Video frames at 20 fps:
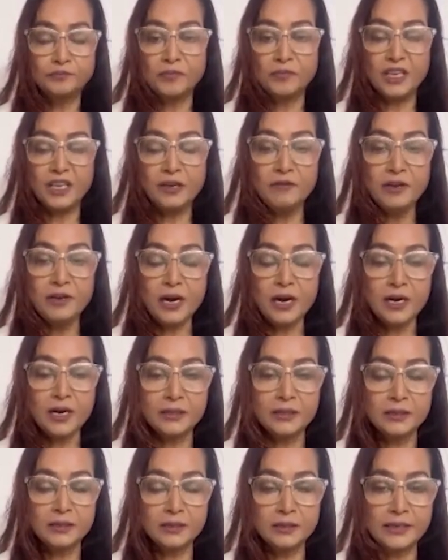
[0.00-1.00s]
even
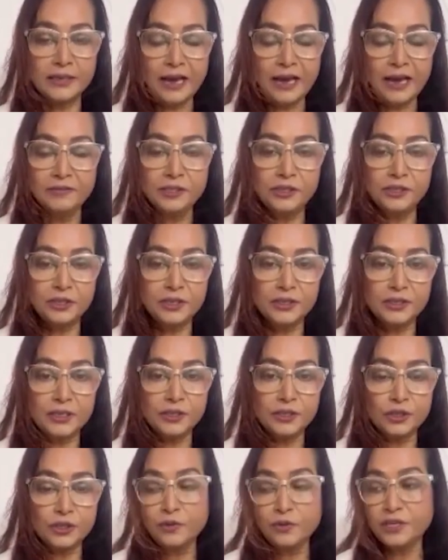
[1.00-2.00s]
our scavengers
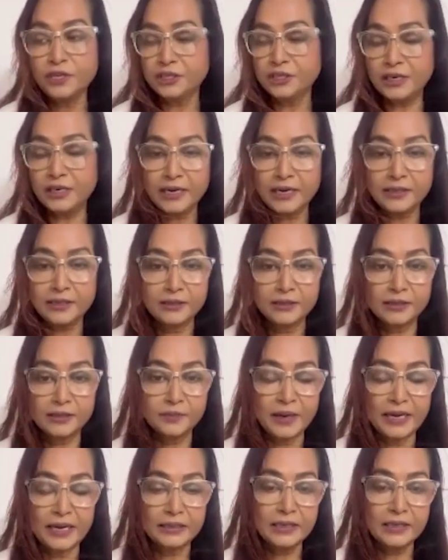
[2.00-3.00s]
and sewage collectors
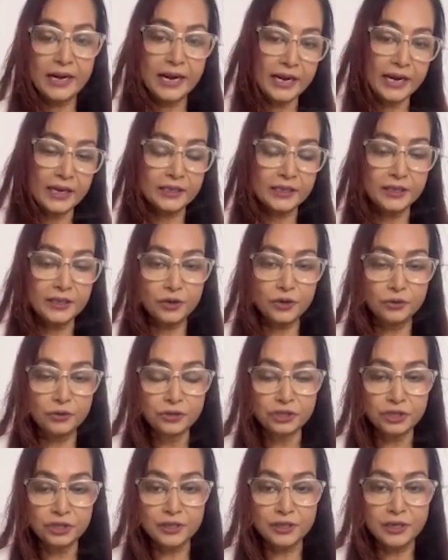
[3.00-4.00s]
by the lake and the
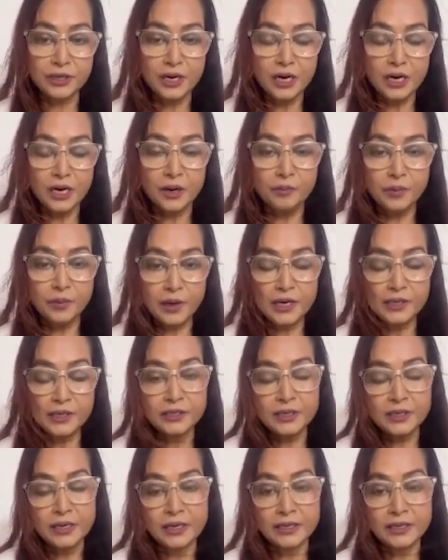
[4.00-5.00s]
ocean.
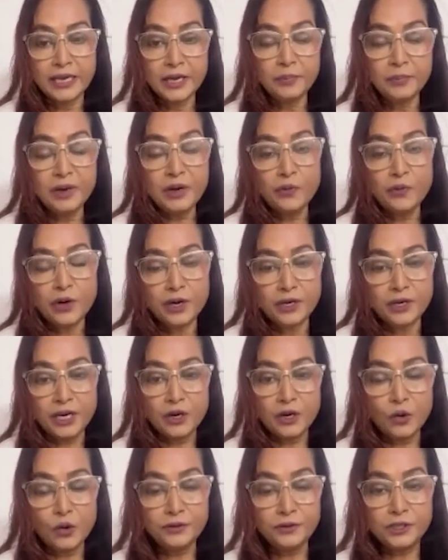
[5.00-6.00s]
But they've been
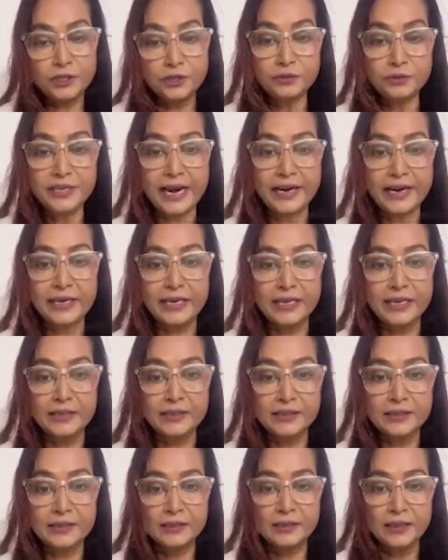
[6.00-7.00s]
working over 2
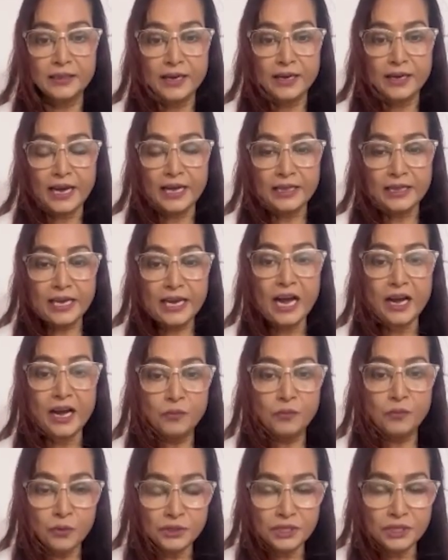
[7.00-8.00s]
decades, and they have
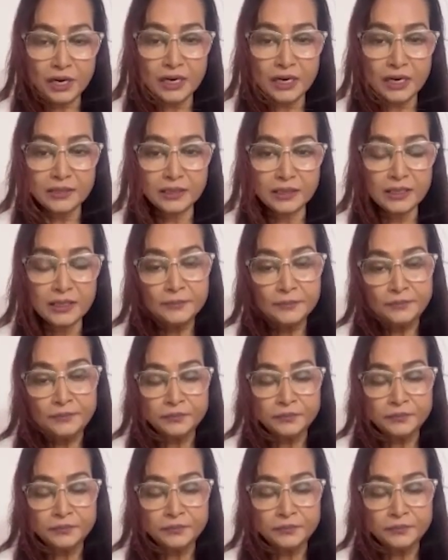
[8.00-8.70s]
more data